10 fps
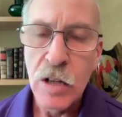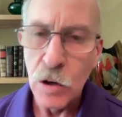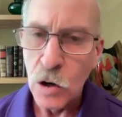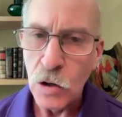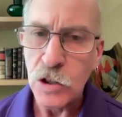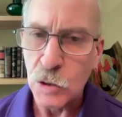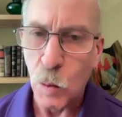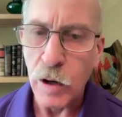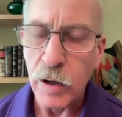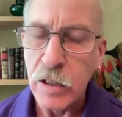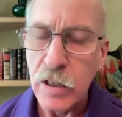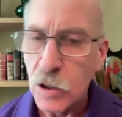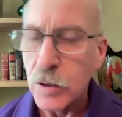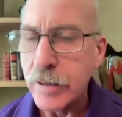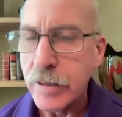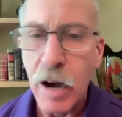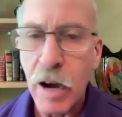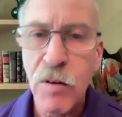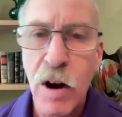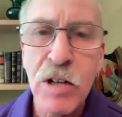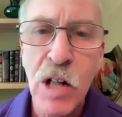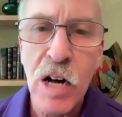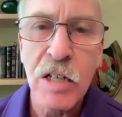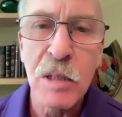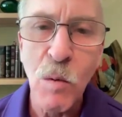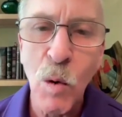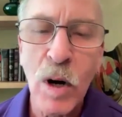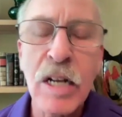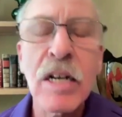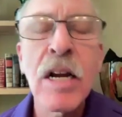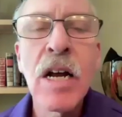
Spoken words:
the nurses weren't going to do it, and not 5 o'clock in the morning.